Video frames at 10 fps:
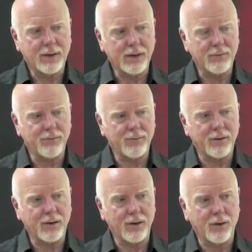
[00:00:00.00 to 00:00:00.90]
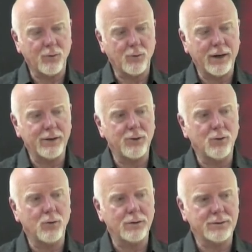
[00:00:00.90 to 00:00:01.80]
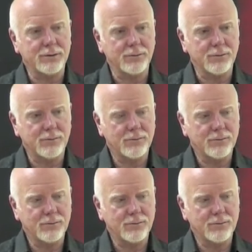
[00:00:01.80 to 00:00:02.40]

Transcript: if and when you want to.